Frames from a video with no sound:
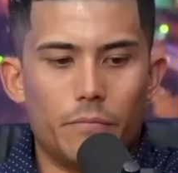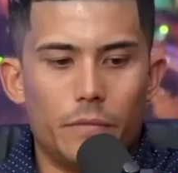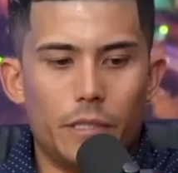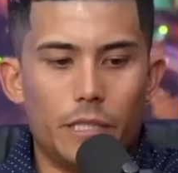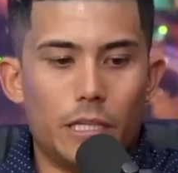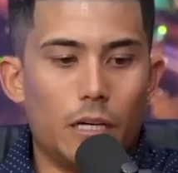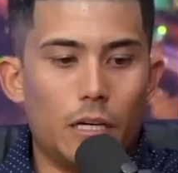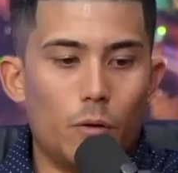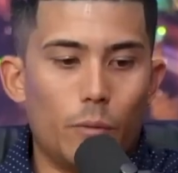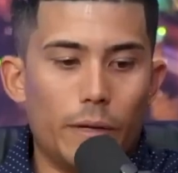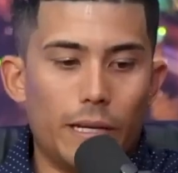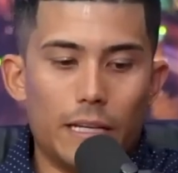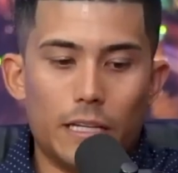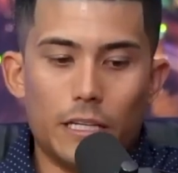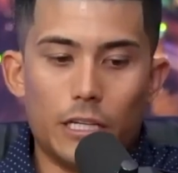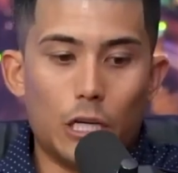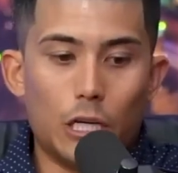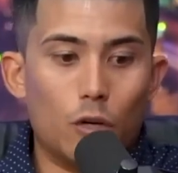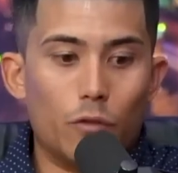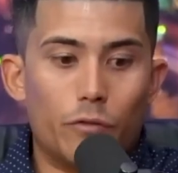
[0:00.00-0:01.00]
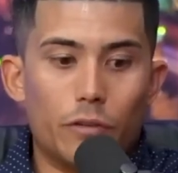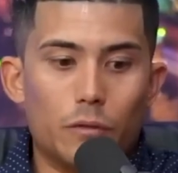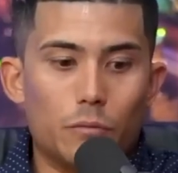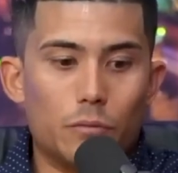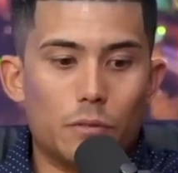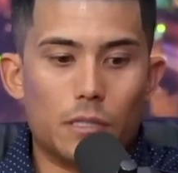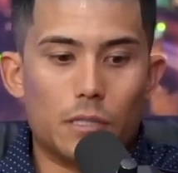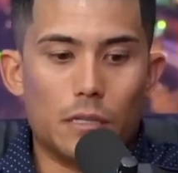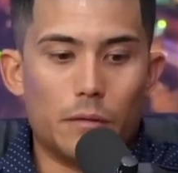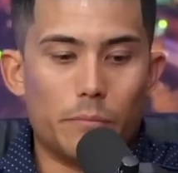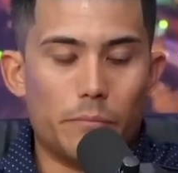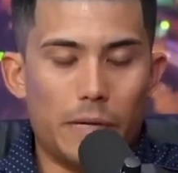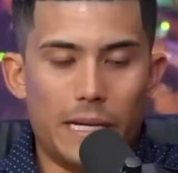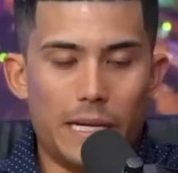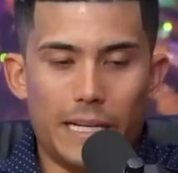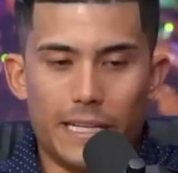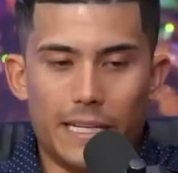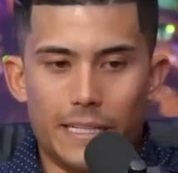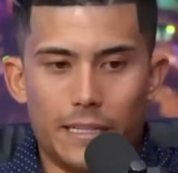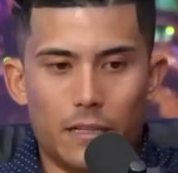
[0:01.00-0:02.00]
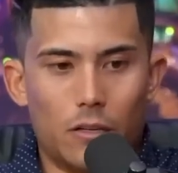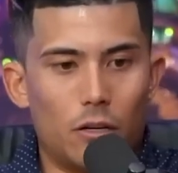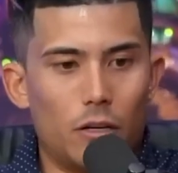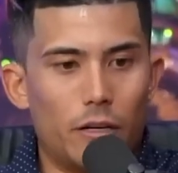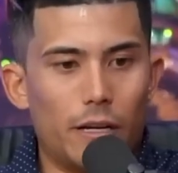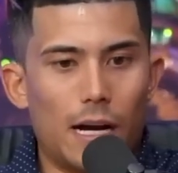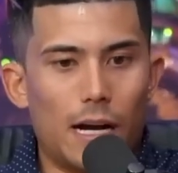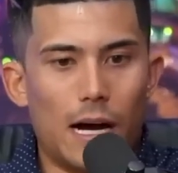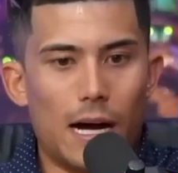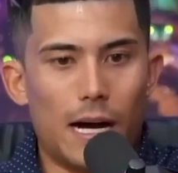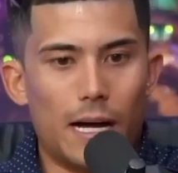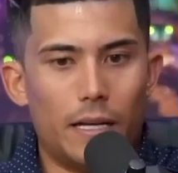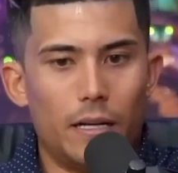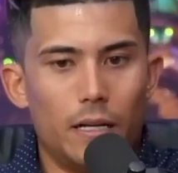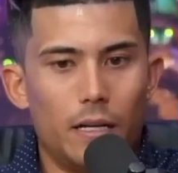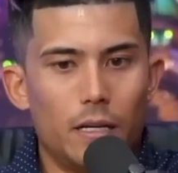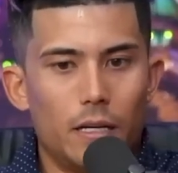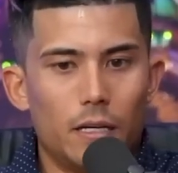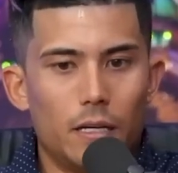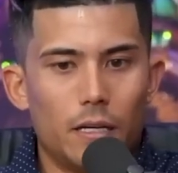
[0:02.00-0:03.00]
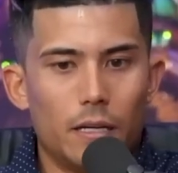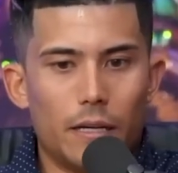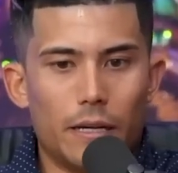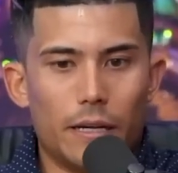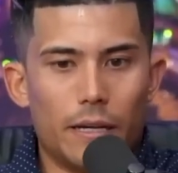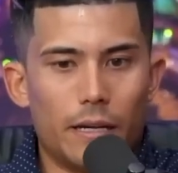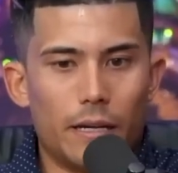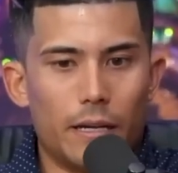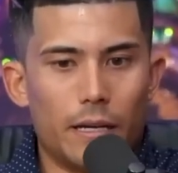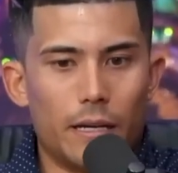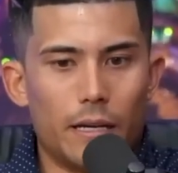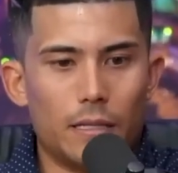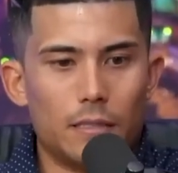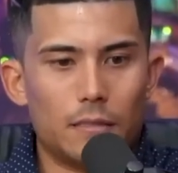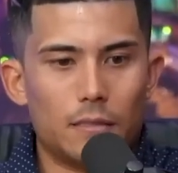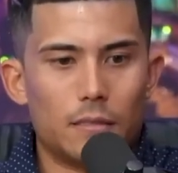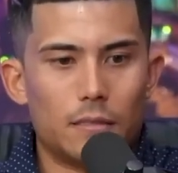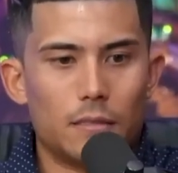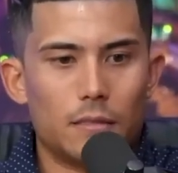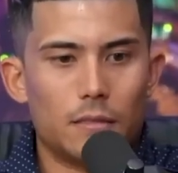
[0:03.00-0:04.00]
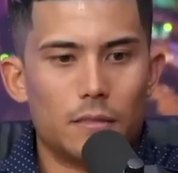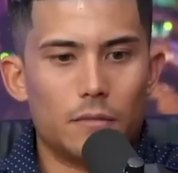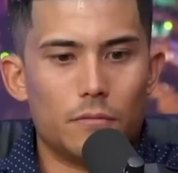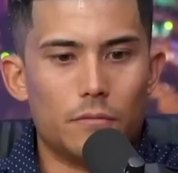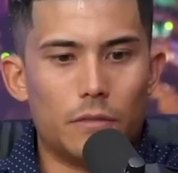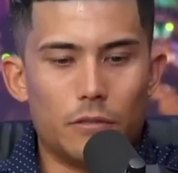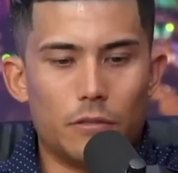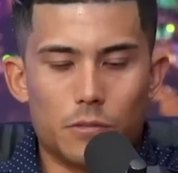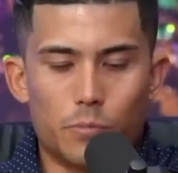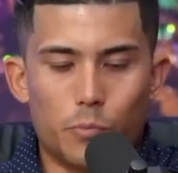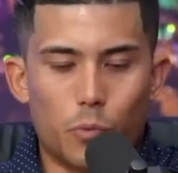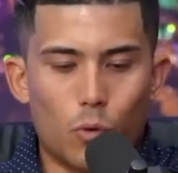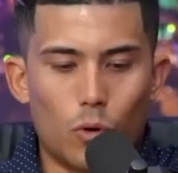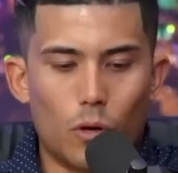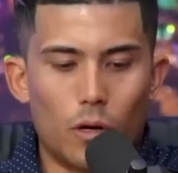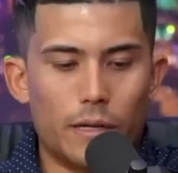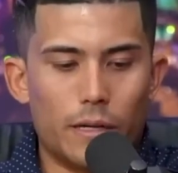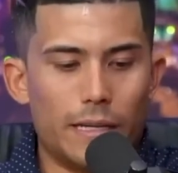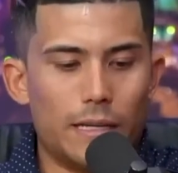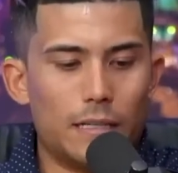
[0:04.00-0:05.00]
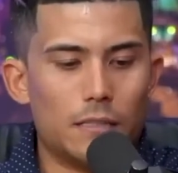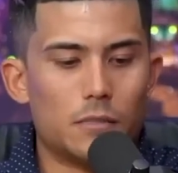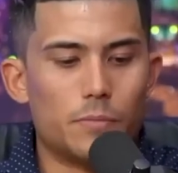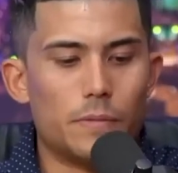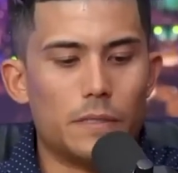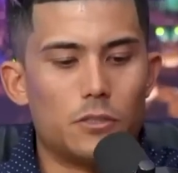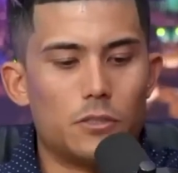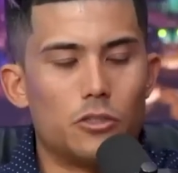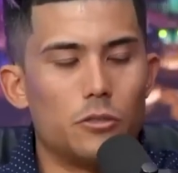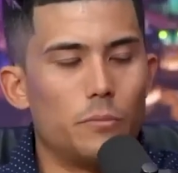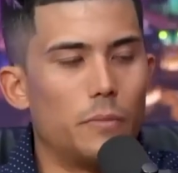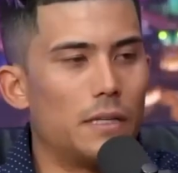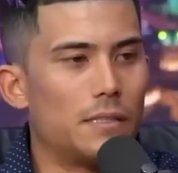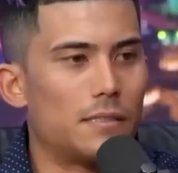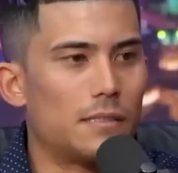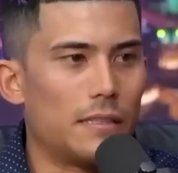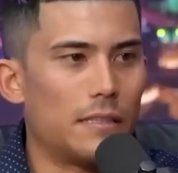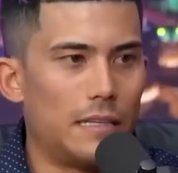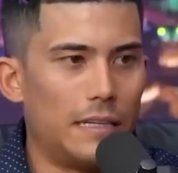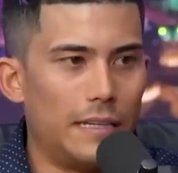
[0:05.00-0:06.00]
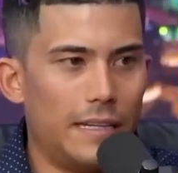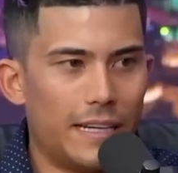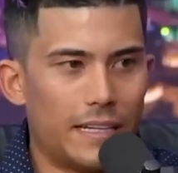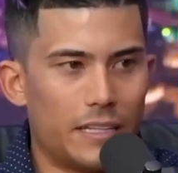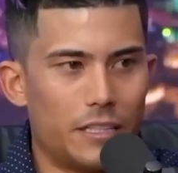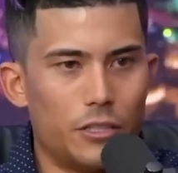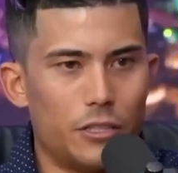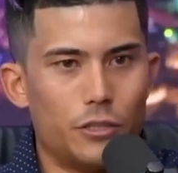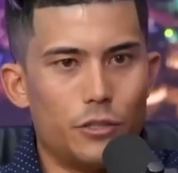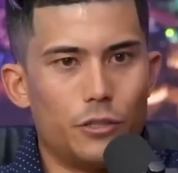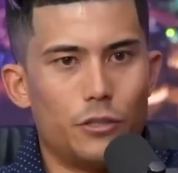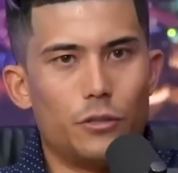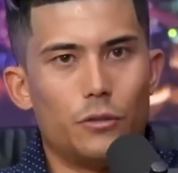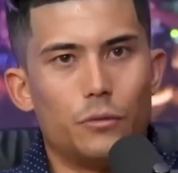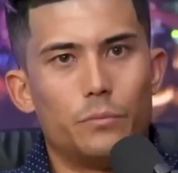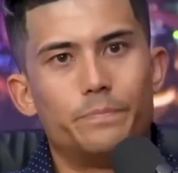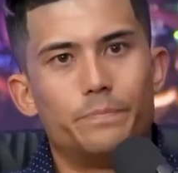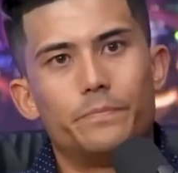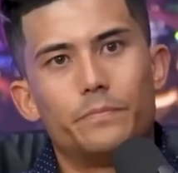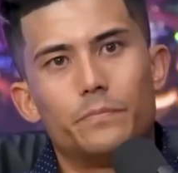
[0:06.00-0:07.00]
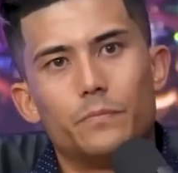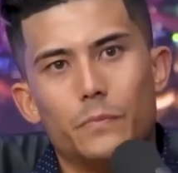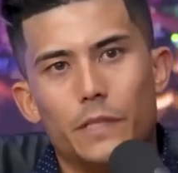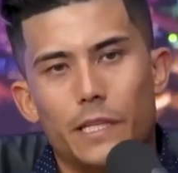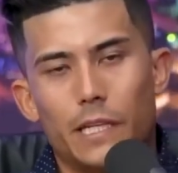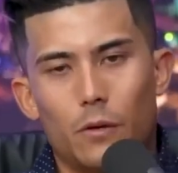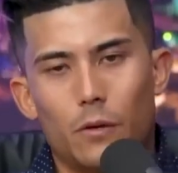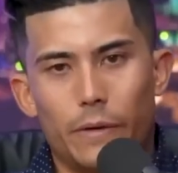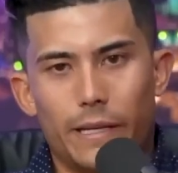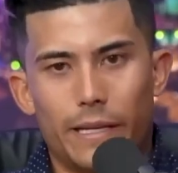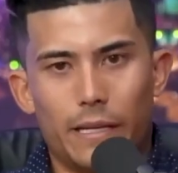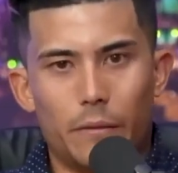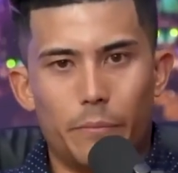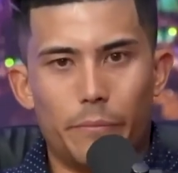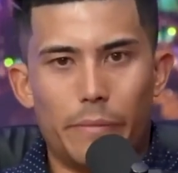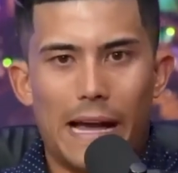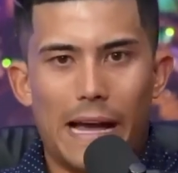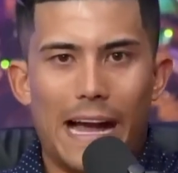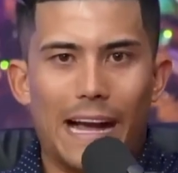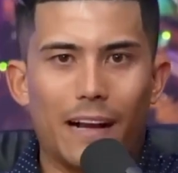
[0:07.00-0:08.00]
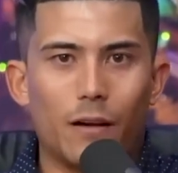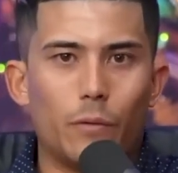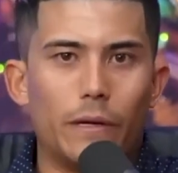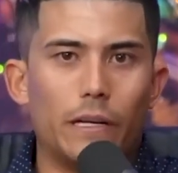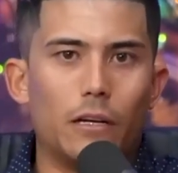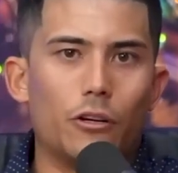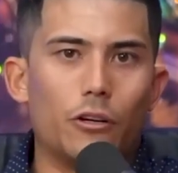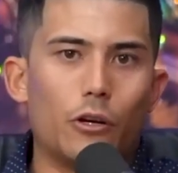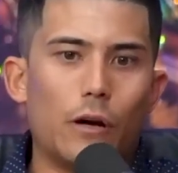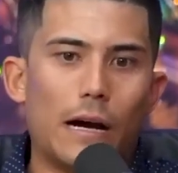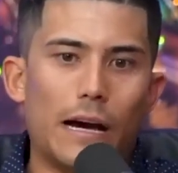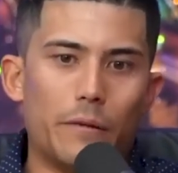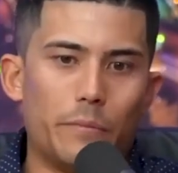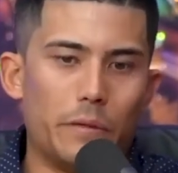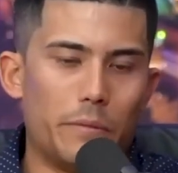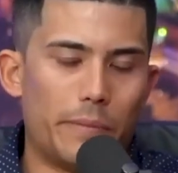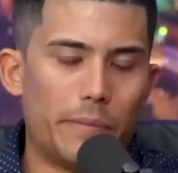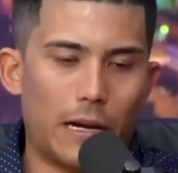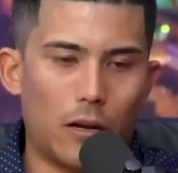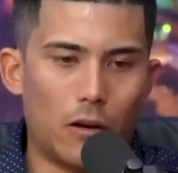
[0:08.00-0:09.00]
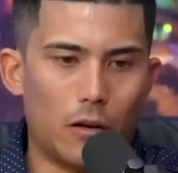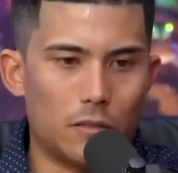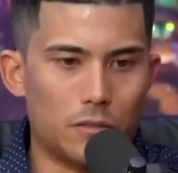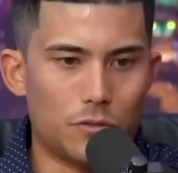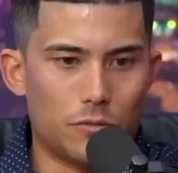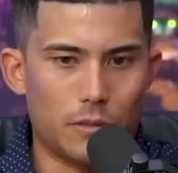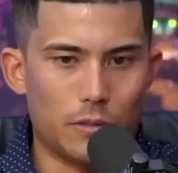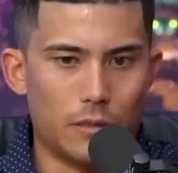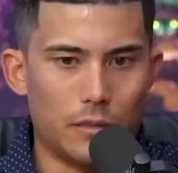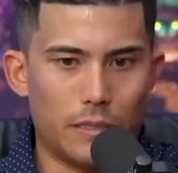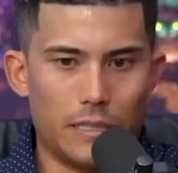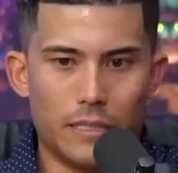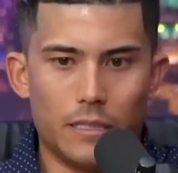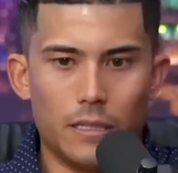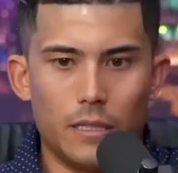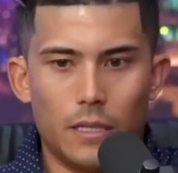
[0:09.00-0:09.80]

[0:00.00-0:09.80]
you know, we didn't know if he was going to make it or not. And when he was born, he had to spend two months in the N I C U. Mm-hmm. You know, we get him back. We don't know how to be parents, really.